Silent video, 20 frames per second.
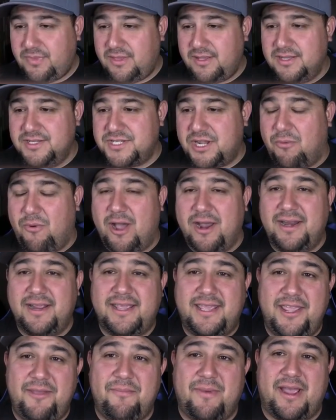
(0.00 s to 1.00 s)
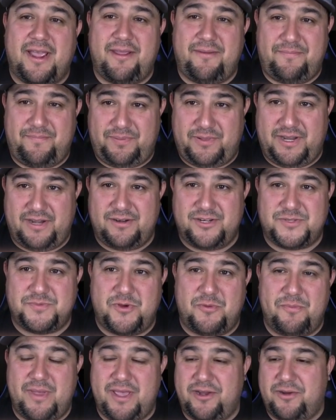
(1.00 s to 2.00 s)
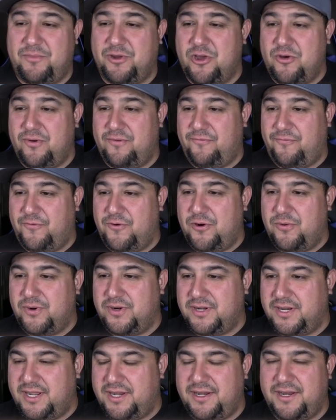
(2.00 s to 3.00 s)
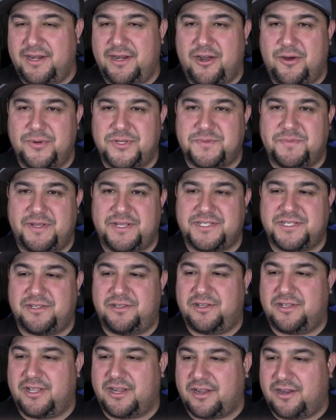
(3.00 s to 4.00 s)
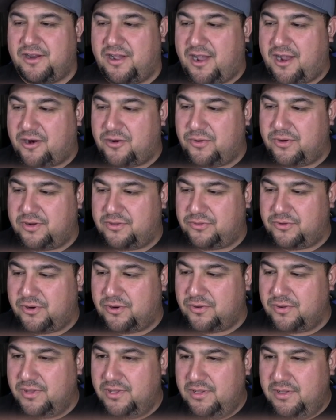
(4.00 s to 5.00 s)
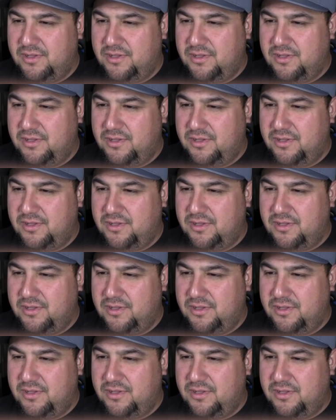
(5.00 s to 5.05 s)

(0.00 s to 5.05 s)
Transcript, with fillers: because I want to keep my player's momentum going forward, and it always makes it look like an awkward throw.